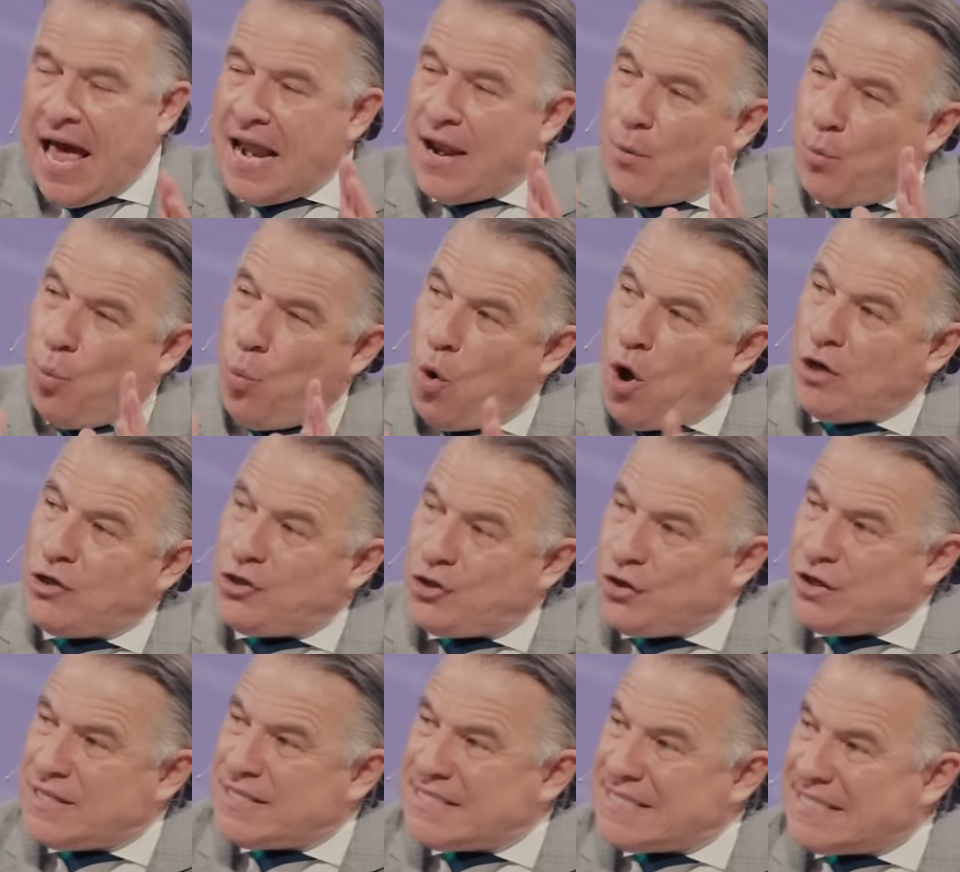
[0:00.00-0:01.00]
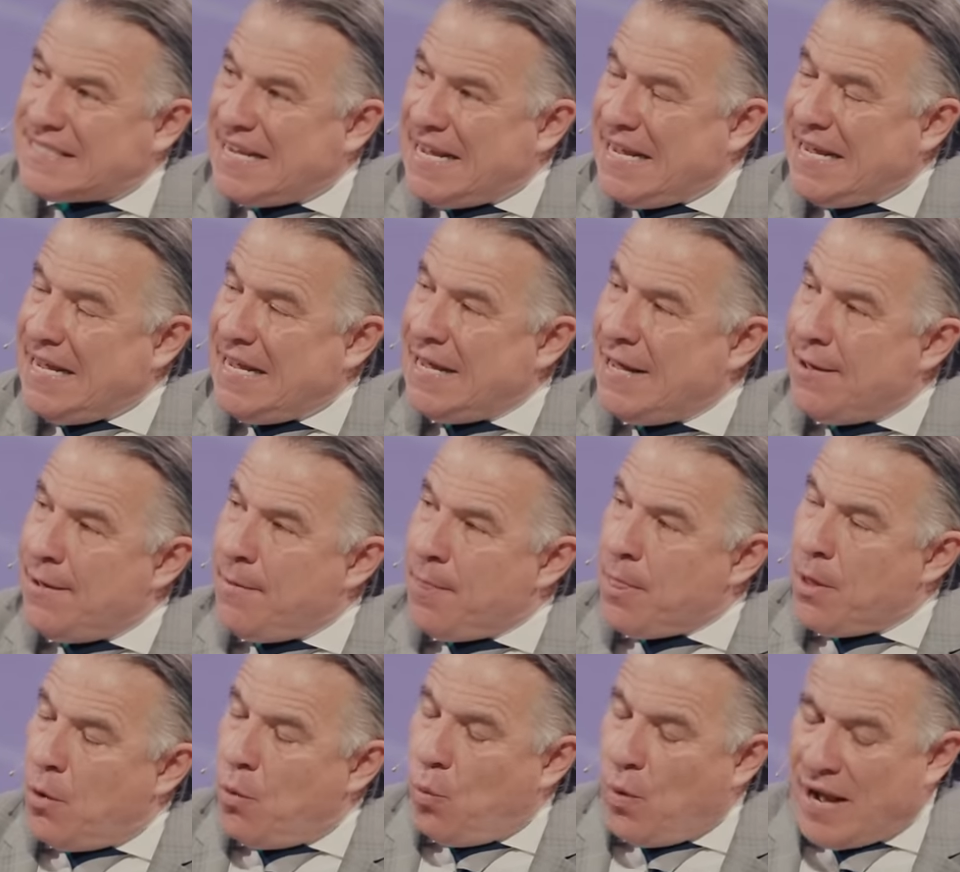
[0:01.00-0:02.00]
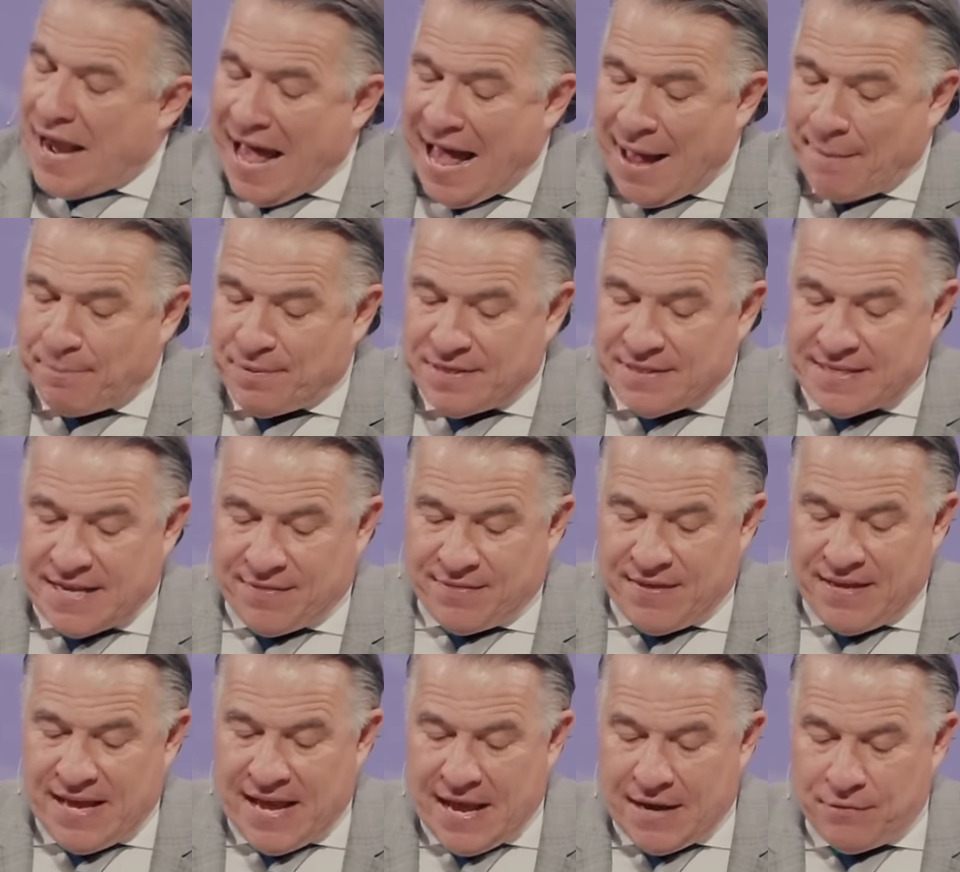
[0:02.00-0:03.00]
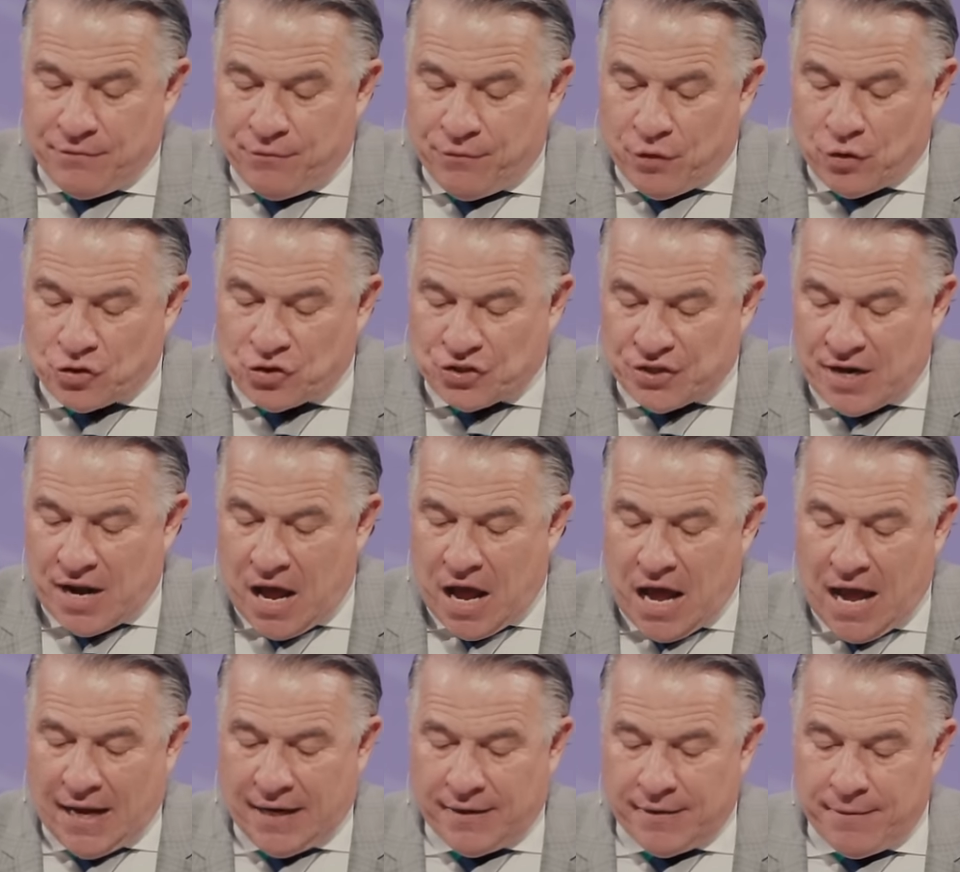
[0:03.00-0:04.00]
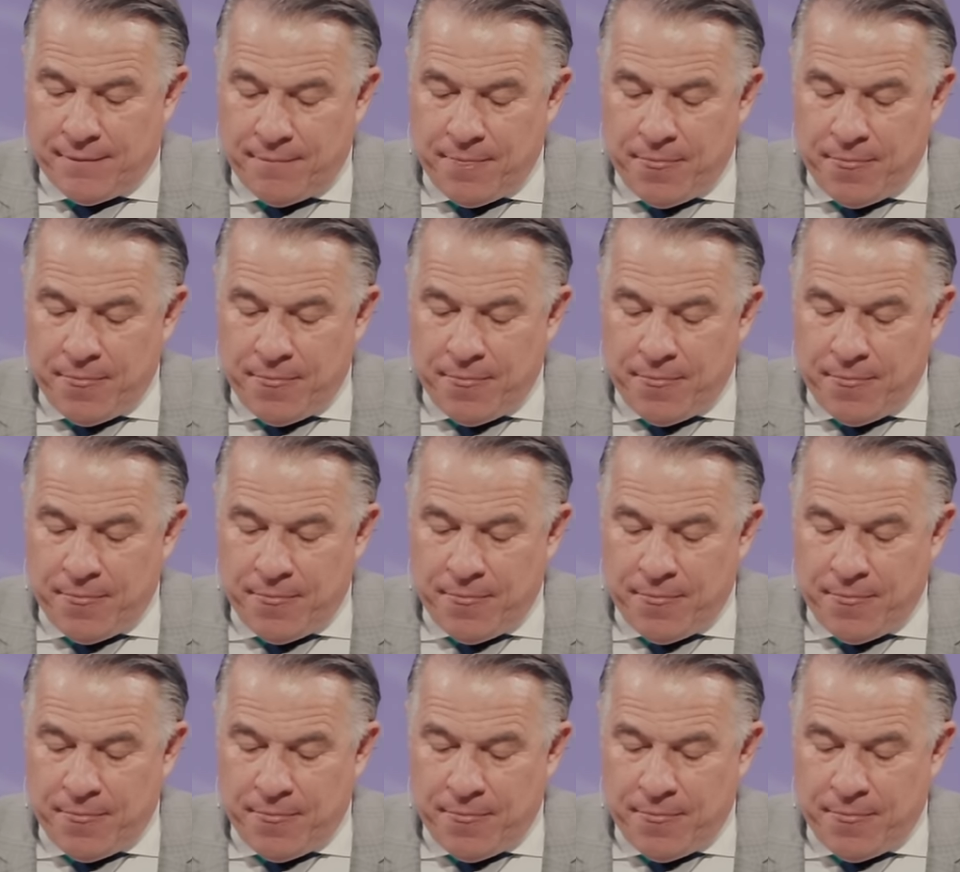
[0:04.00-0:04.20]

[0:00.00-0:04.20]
And I want you to see what happens at the end. Verse 9.